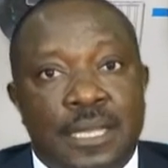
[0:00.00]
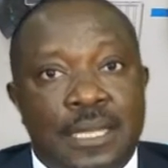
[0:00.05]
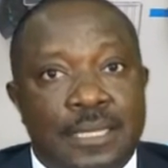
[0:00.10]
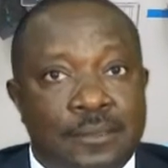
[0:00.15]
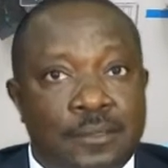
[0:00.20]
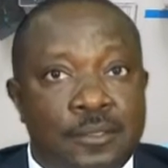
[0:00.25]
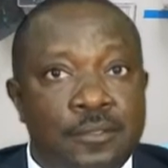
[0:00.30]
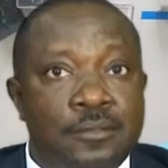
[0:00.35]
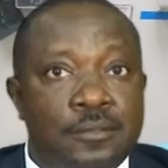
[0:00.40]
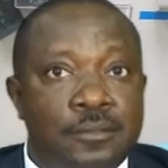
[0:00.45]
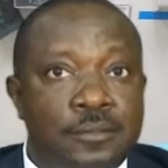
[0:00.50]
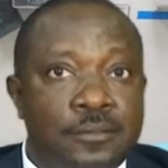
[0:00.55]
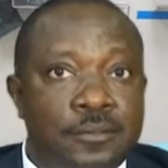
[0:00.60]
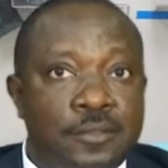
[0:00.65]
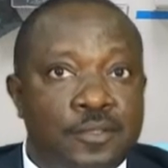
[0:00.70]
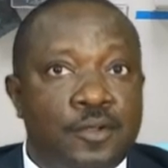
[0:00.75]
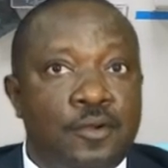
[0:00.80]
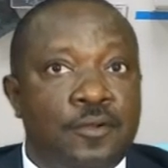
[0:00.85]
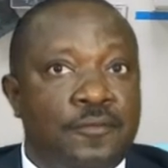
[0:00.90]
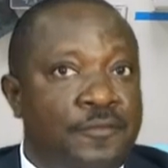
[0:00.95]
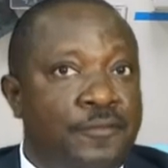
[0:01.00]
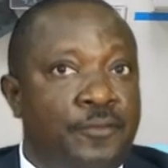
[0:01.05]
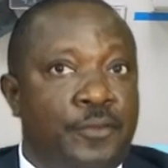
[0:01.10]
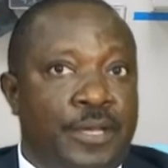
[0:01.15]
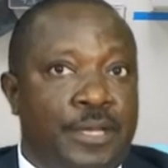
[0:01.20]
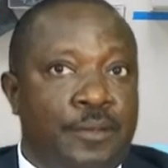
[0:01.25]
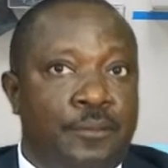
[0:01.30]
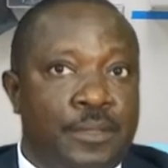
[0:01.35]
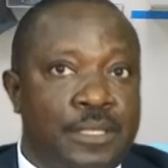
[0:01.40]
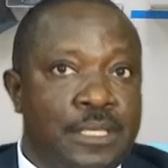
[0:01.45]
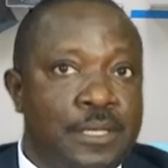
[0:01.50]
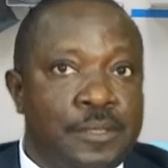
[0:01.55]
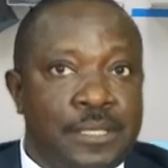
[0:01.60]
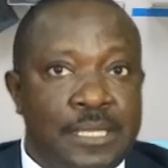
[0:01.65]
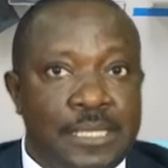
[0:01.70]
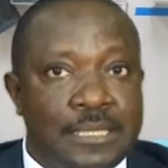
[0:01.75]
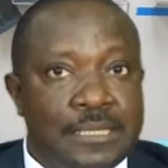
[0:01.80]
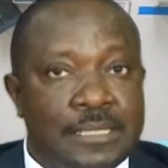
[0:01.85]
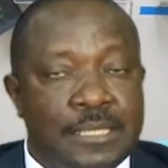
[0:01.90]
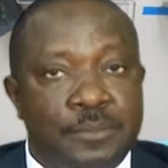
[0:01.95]
and go scot free without
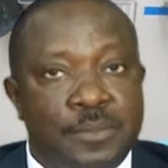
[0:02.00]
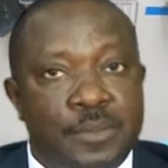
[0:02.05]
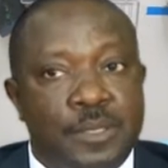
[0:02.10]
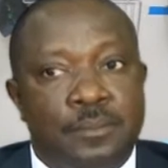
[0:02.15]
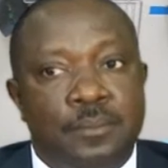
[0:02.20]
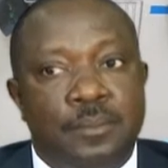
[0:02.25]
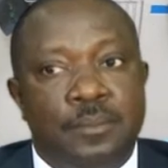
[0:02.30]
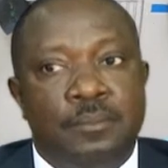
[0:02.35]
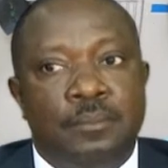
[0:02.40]
any symptom.